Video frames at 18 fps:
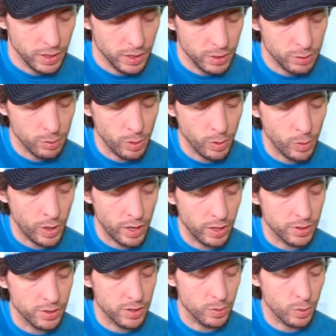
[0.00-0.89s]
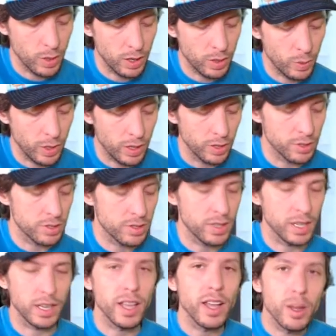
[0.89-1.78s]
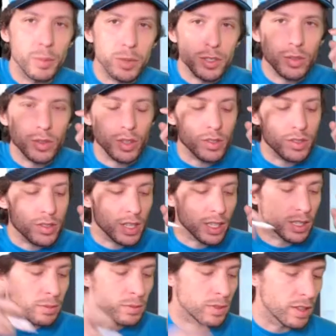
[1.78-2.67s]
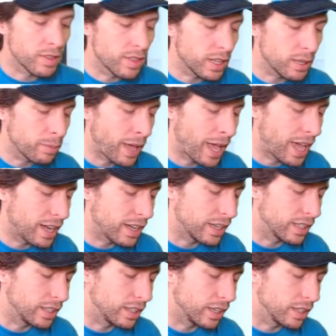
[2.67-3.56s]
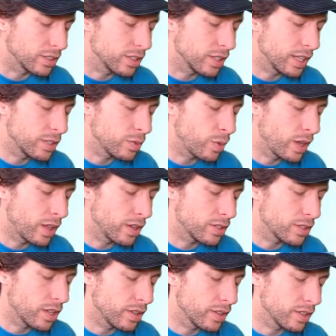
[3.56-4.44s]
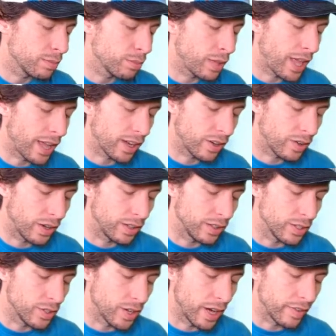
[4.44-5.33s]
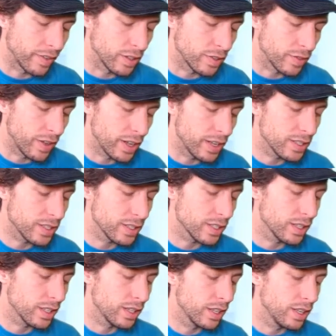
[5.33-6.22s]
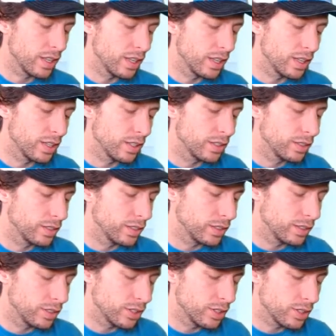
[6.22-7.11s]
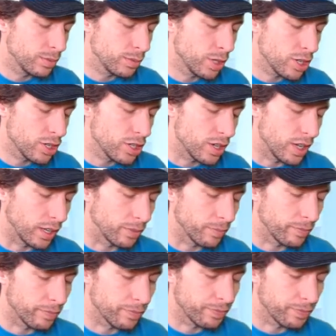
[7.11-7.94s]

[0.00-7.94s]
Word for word: That's why, why those why wear those thick helmets with those thick the thick padding in there. So that's why there's all this black around the driver's face. It's just some cushioning.